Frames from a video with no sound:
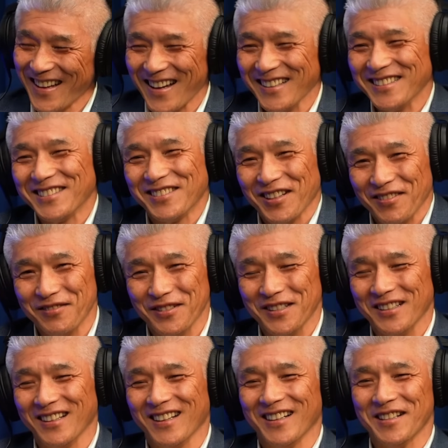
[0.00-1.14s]
Yeah, it's a tough
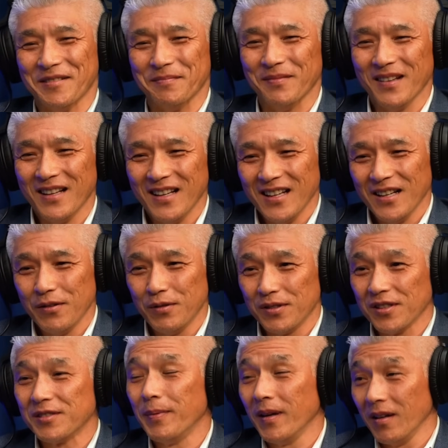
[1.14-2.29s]
one. We're
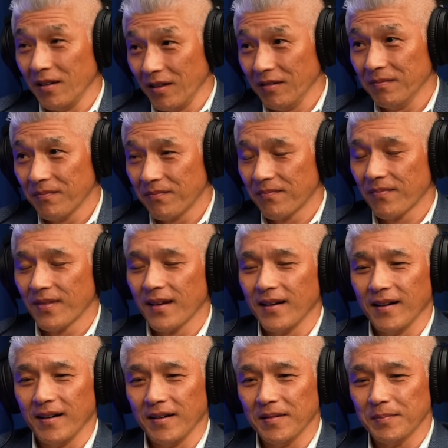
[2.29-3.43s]
just beginning,
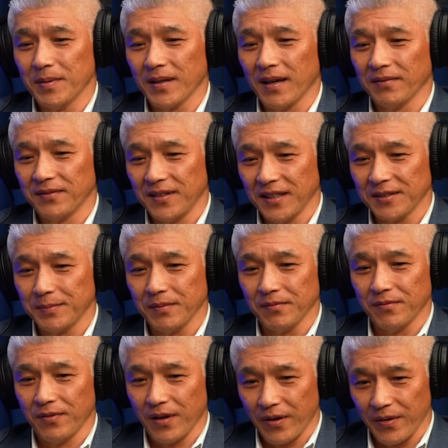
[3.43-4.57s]
but FDA has been
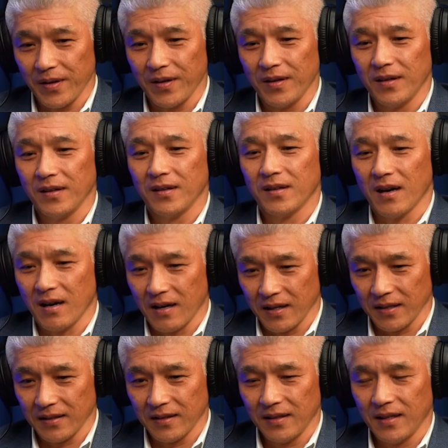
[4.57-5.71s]
very
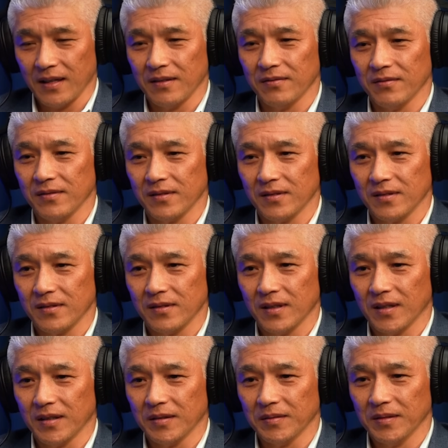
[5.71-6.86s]
kind, and
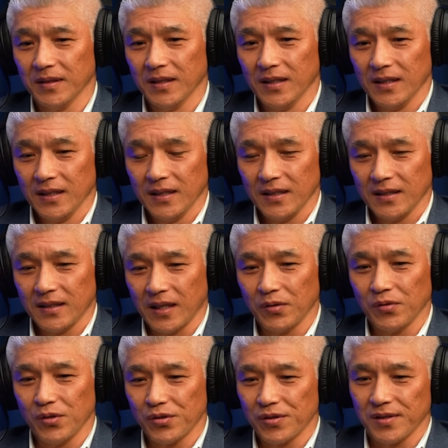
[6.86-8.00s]
they
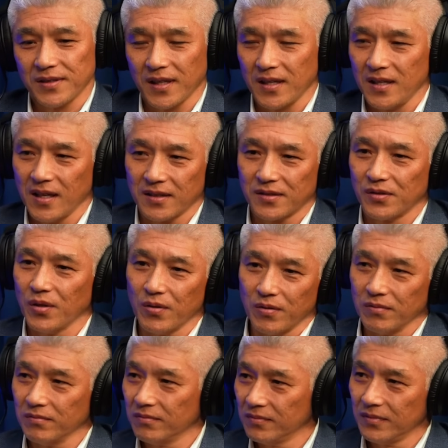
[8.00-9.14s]
don't usually say yes,
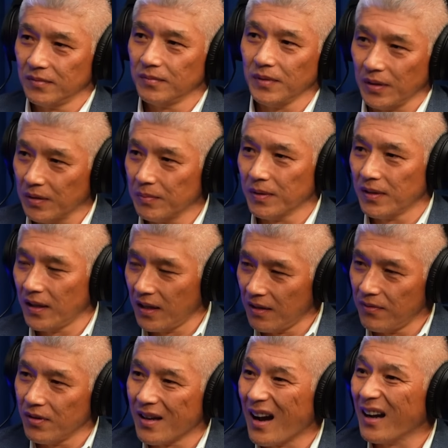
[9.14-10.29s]
no, but they
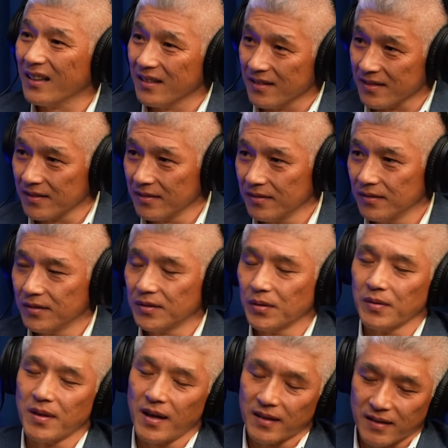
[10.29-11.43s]
give you guidance. Mm-hmm.
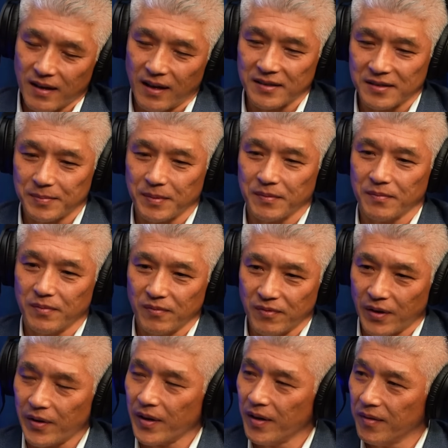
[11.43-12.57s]
So that guidance has been
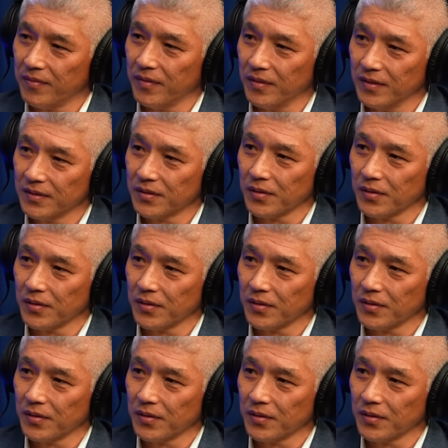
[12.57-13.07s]
very helpful.